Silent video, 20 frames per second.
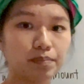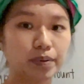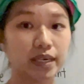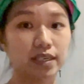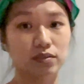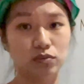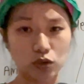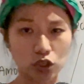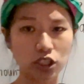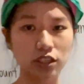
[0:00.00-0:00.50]

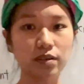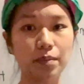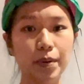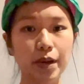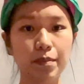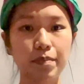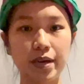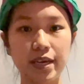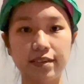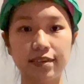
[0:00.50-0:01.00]
piece, which is a
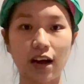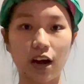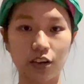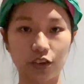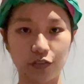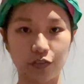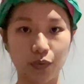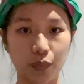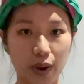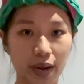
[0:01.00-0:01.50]
big piece out
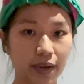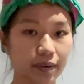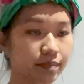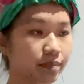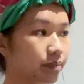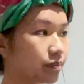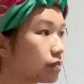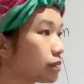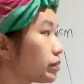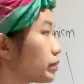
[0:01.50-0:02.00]
of the way.
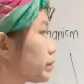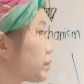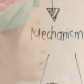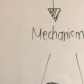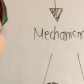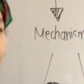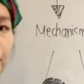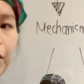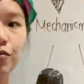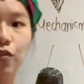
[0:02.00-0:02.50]

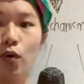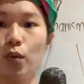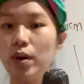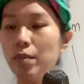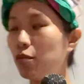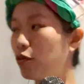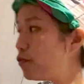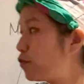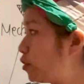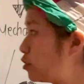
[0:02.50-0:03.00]
And before we
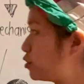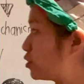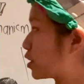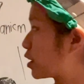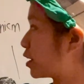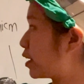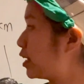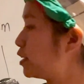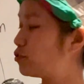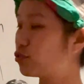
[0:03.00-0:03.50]
move on to
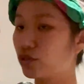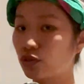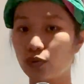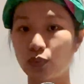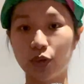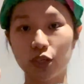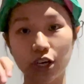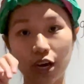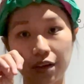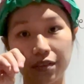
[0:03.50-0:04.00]
collaterals,
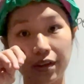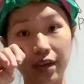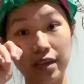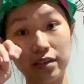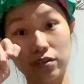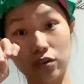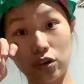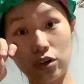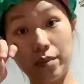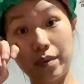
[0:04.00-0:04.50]
which I think
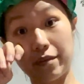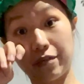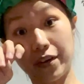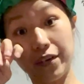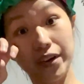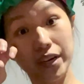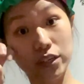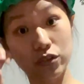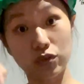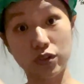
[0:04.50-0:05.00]
is going to be
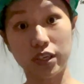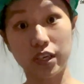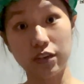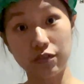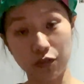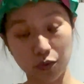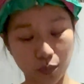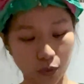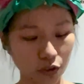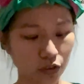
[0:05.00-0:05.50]
very interesting
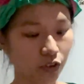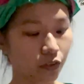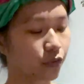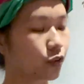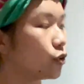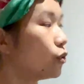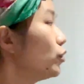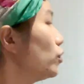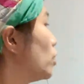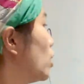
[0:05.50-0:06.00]
for most of
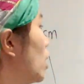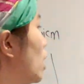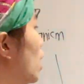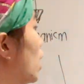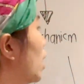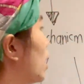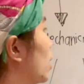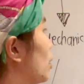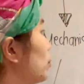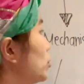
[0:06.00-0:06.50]
you,
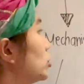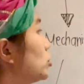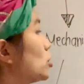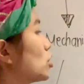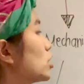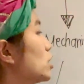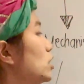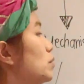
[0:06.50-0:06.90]
I want to talk a